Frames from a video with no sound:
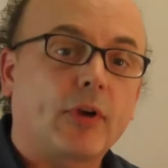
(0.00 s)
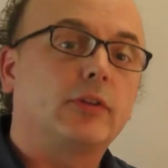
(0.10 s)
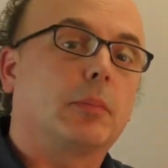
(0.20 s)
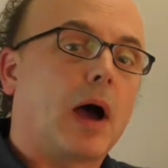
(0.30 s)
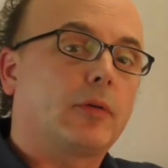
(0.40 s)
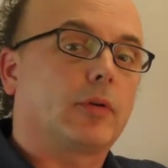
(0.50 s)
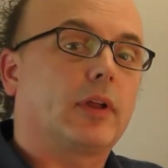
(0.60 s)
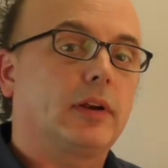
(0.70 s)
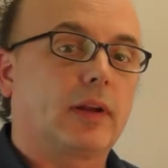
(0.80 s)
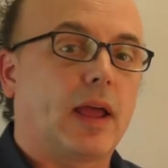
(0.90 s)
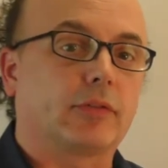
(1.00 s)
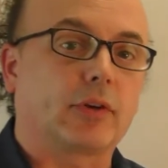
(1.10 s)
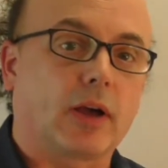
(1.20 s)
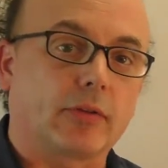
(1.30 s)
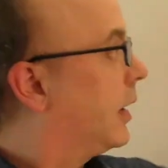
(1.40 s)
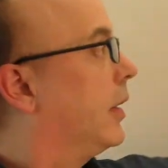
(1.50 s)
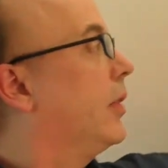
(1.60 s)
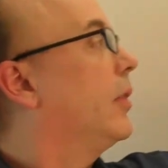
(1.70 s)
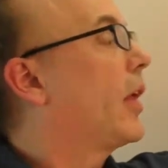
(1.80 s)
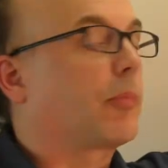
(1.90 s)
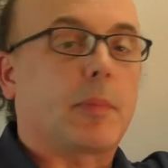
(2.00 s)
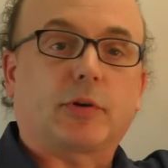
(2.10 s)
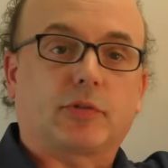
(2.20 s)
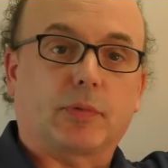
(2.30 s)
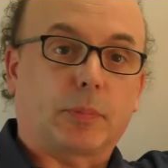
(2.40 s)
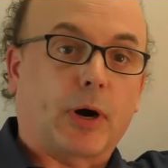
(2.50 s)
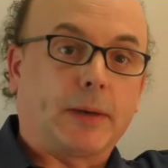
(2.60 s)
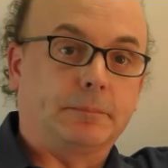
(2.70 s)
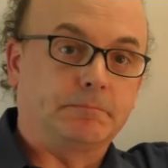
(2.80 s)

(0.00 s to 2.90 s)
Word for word: on your mind related to advertising? And that's my picture of a brain.